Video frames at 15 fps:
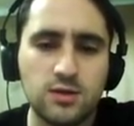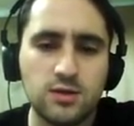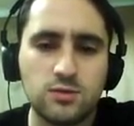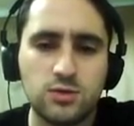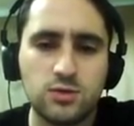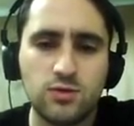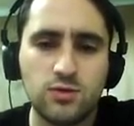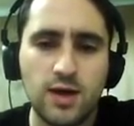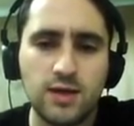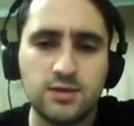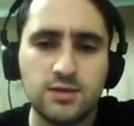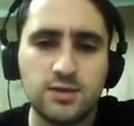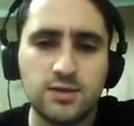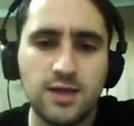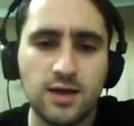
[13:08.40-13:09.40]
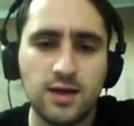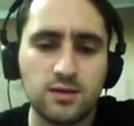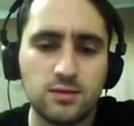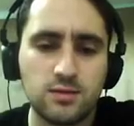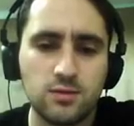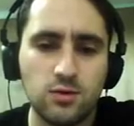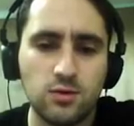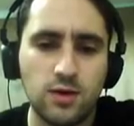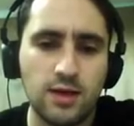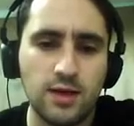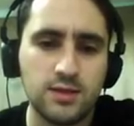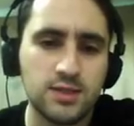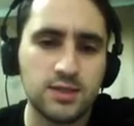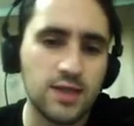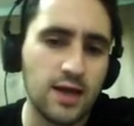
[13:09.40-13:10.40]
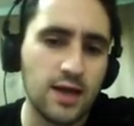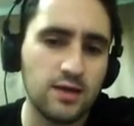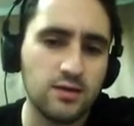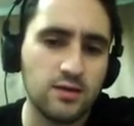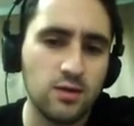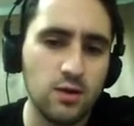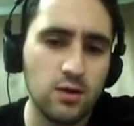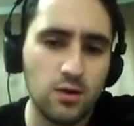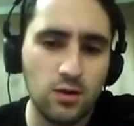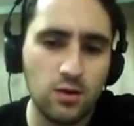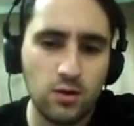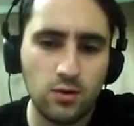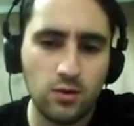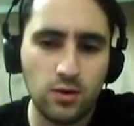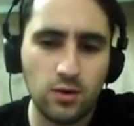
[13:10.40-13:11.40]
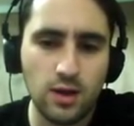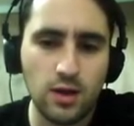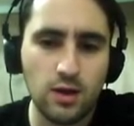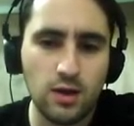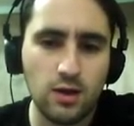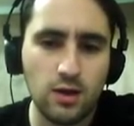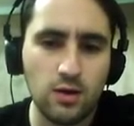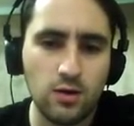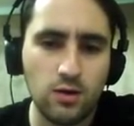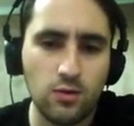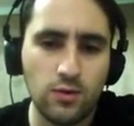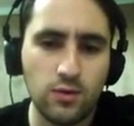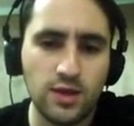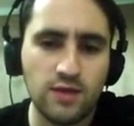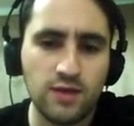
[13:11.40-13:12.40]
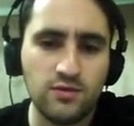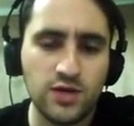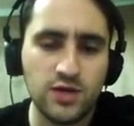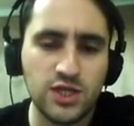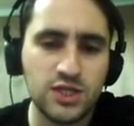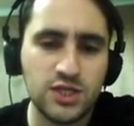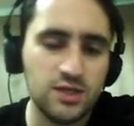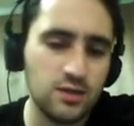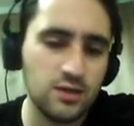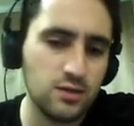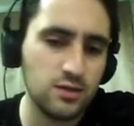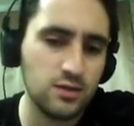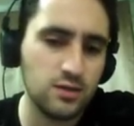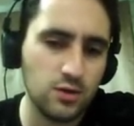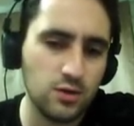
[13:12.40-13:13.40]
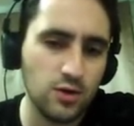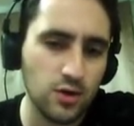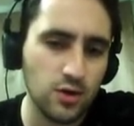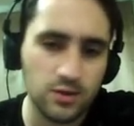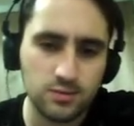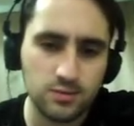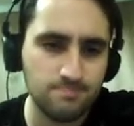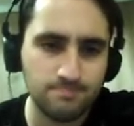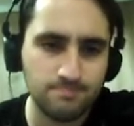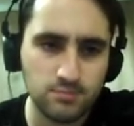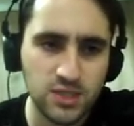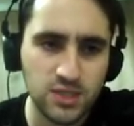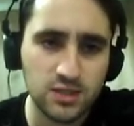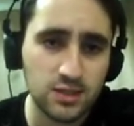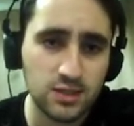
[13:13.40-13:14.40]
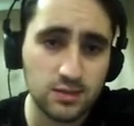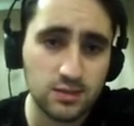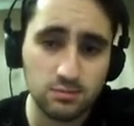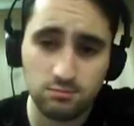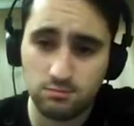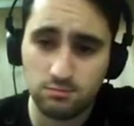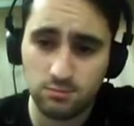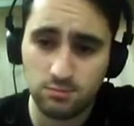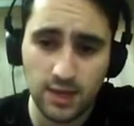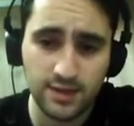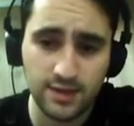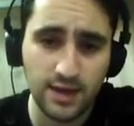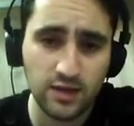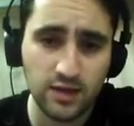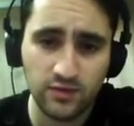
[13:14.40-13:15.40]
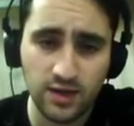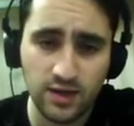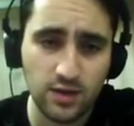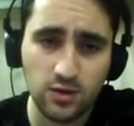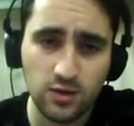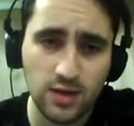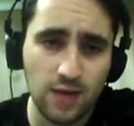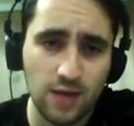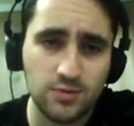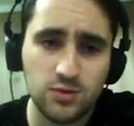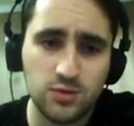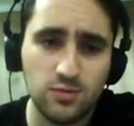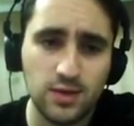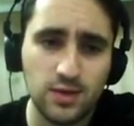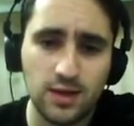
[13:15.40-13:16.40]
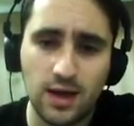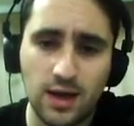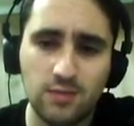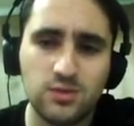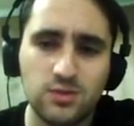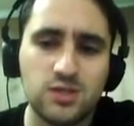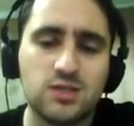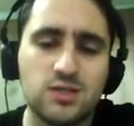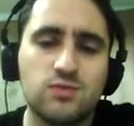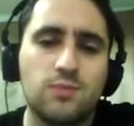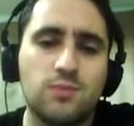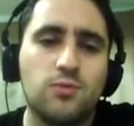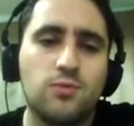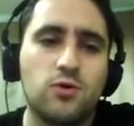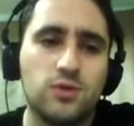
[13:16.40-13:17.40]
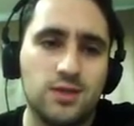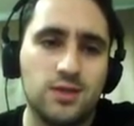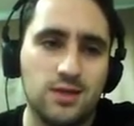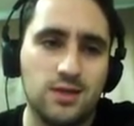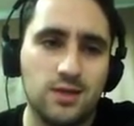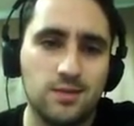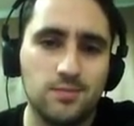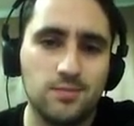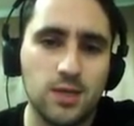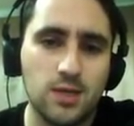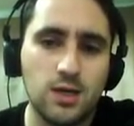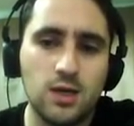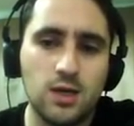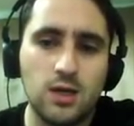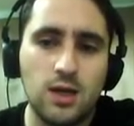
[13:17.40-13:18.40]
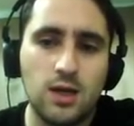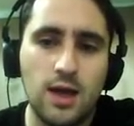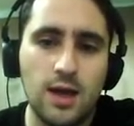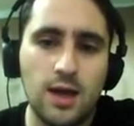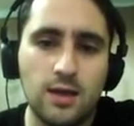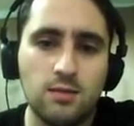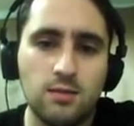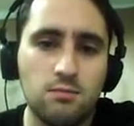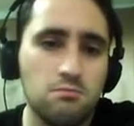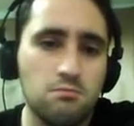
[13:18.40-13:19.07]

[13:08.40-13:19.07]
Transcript: try and detect and decide whether he cheated or not. This is, at the end of the day, not up to me. I'm just reporting him, and